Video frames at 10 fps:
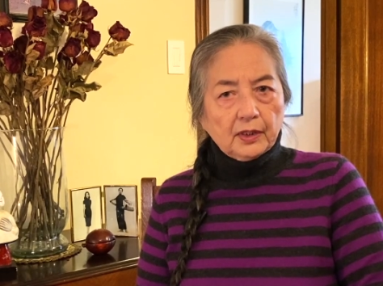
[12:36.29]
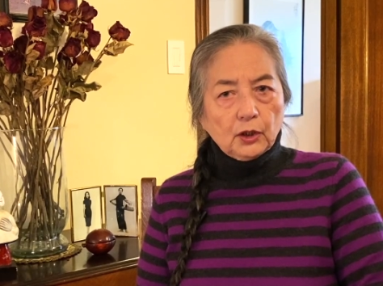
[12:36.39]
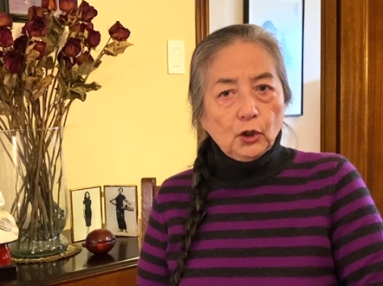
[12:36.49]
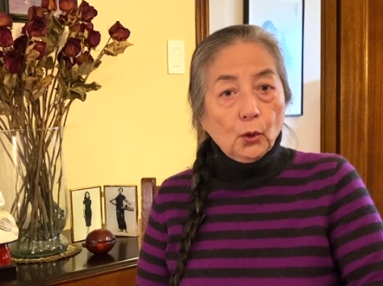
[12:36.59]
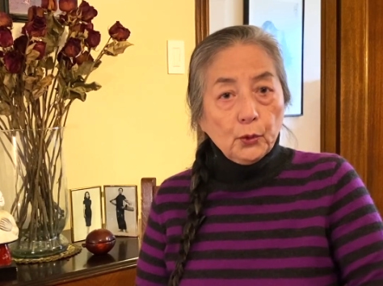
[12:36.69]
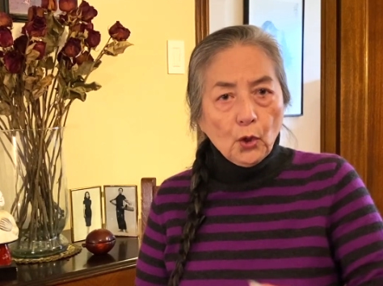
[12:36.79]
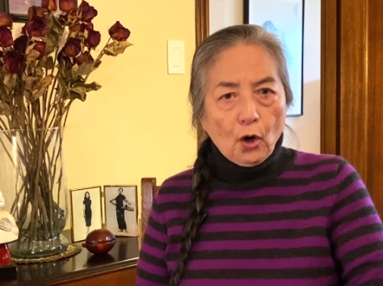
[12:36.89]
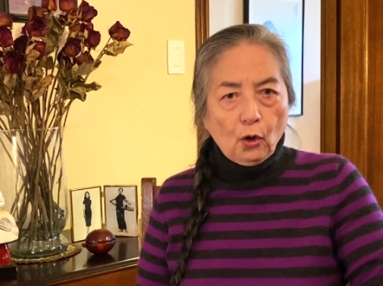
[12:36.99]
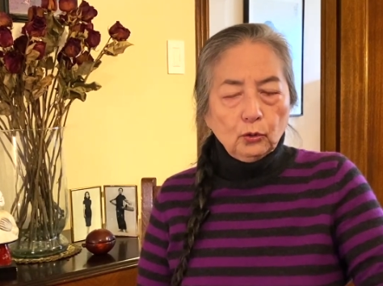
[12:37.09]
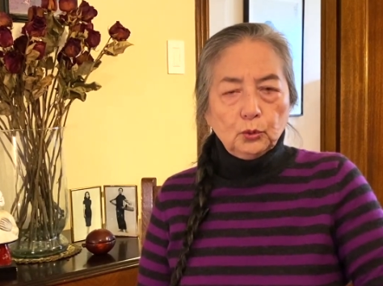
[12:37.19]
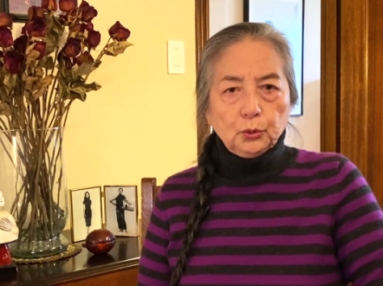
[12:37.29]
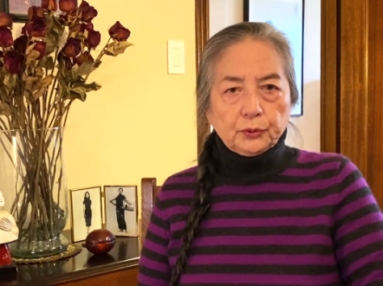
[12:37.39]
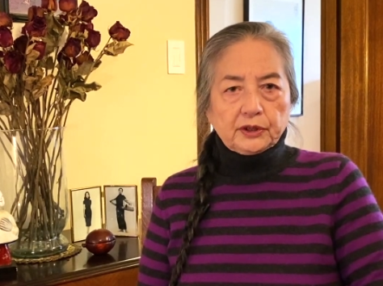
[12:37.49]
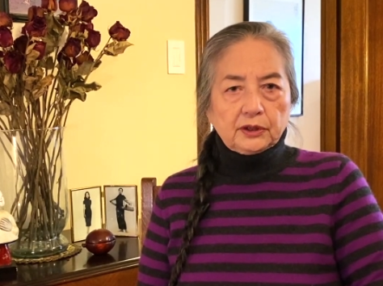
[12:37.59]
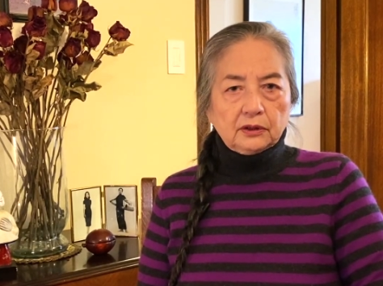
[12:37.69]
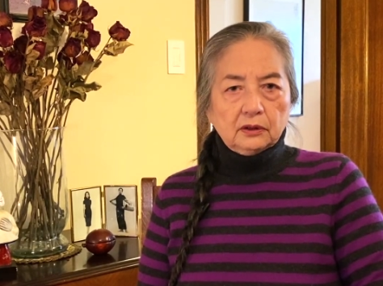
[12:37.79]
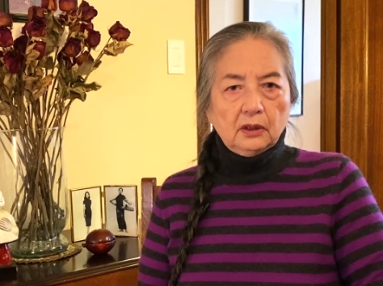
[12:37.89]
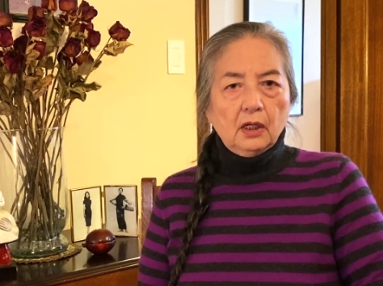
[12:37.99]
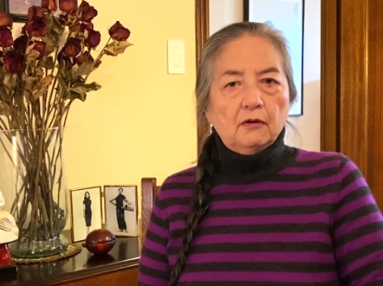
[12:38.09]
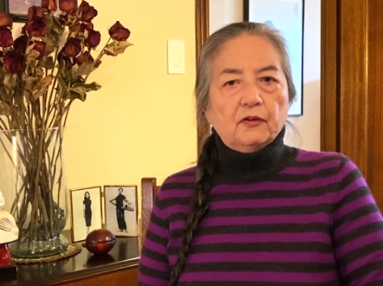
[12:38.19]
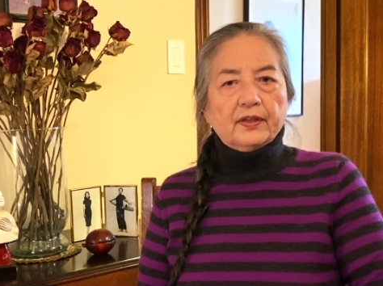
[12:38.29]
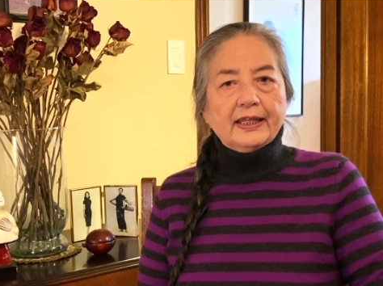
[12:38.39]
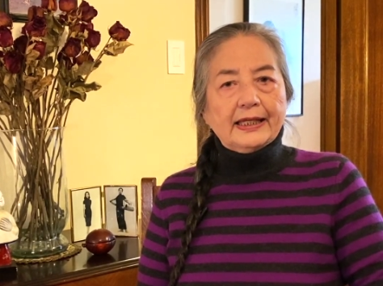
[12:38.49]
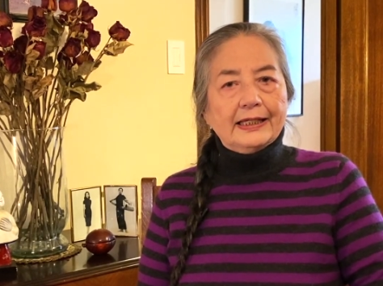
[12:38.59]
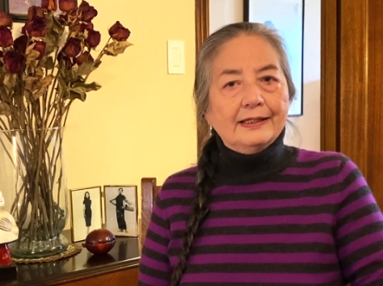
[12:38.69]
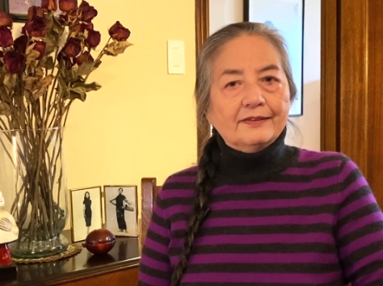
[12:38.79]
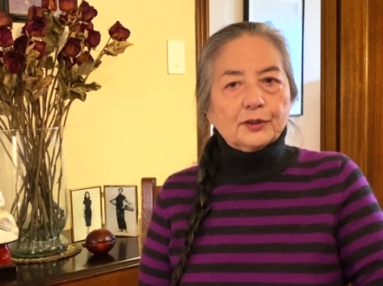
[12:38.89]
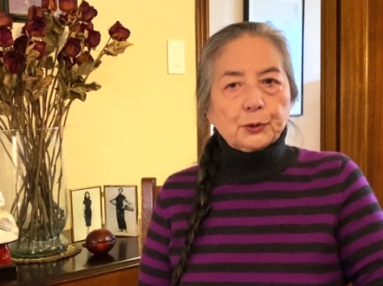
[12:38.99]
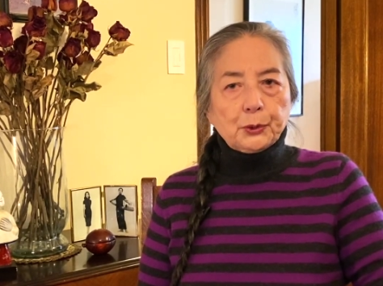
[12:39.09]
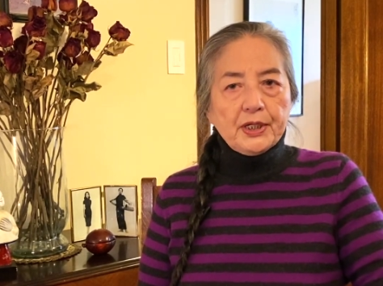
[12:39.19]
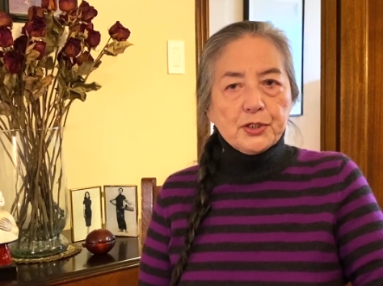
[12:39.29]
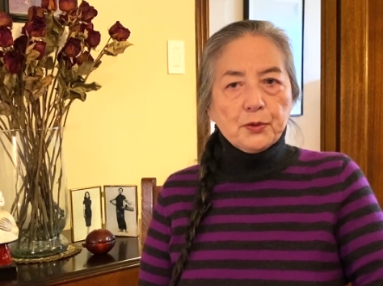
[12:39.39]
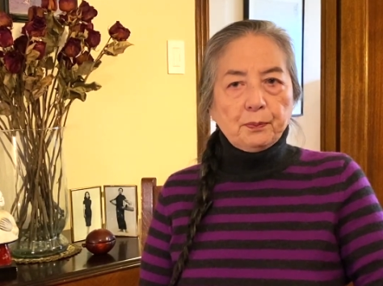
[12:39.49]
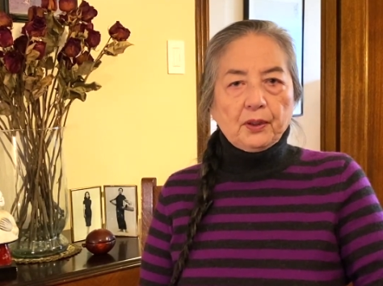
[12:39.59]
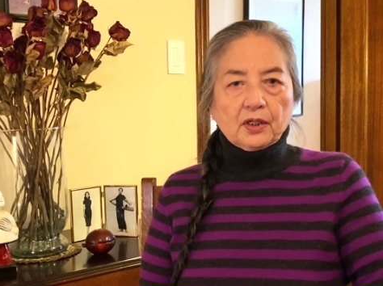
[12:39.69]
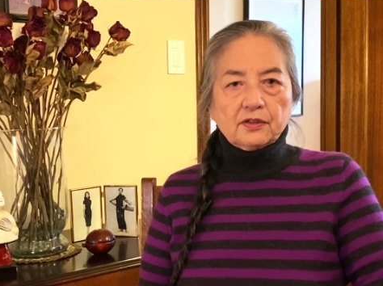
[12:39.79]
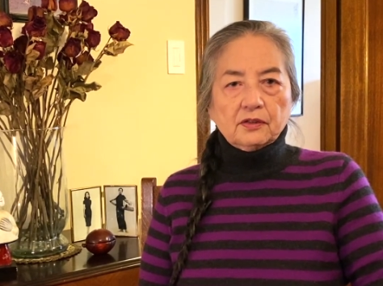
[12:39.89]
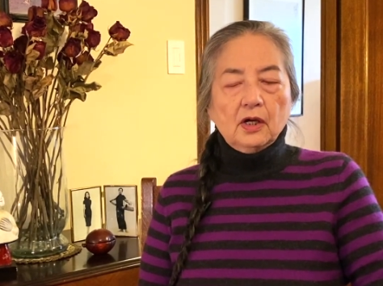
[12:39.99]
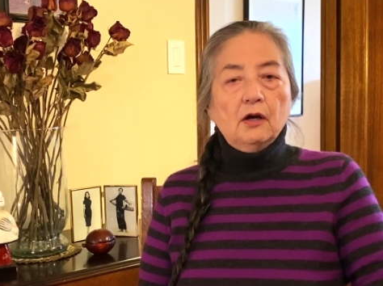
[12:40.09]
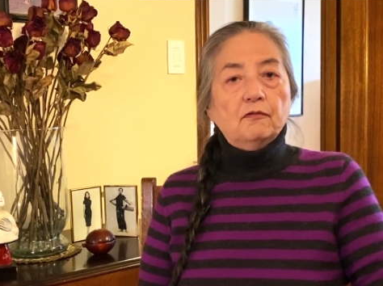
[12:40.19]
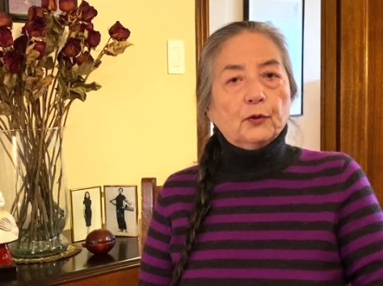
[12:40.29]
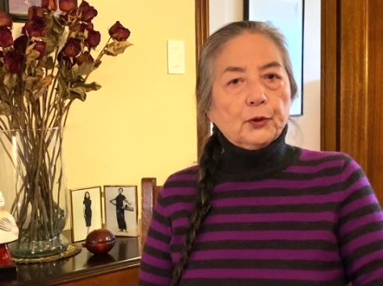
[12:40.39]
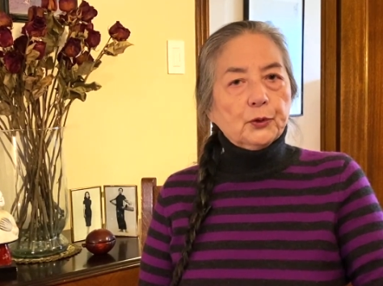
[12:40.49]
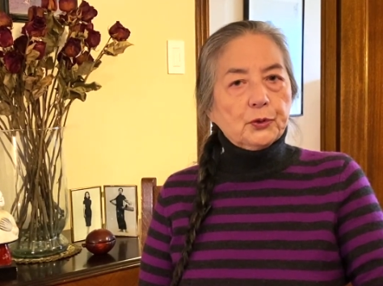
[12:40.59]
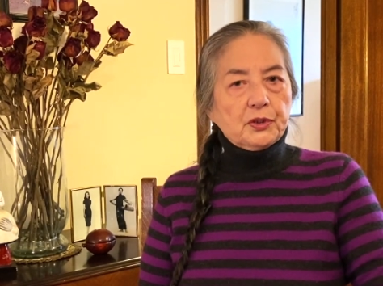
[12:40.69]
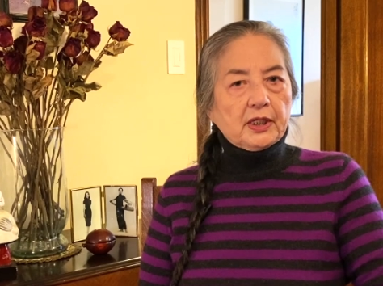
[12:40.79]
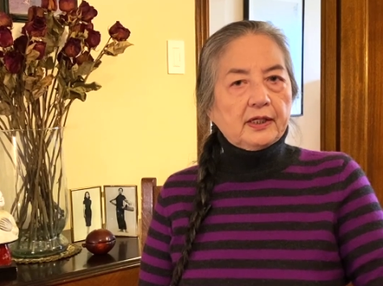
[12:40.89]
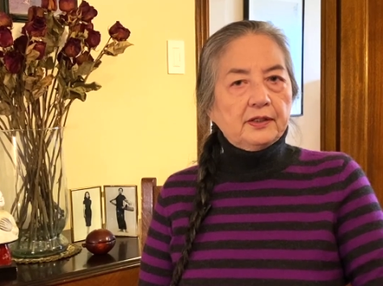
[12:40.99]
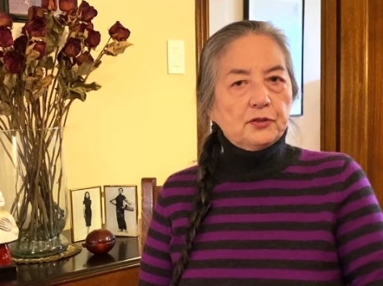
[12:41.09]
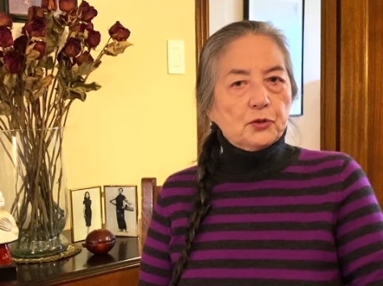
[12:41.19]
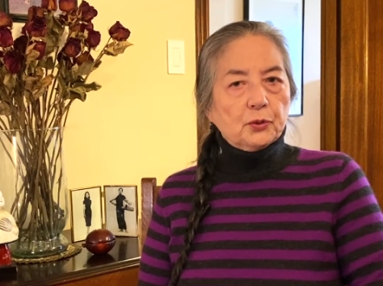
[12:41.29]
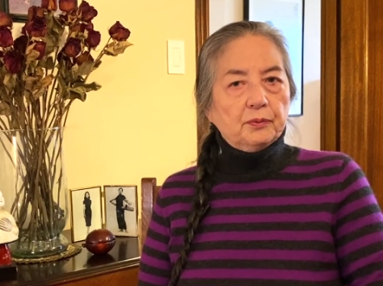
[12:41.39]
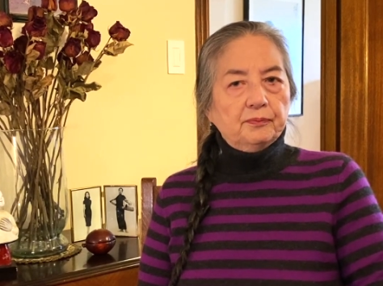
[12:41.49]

Know your own roots, for there is a treasure box for you to dig into.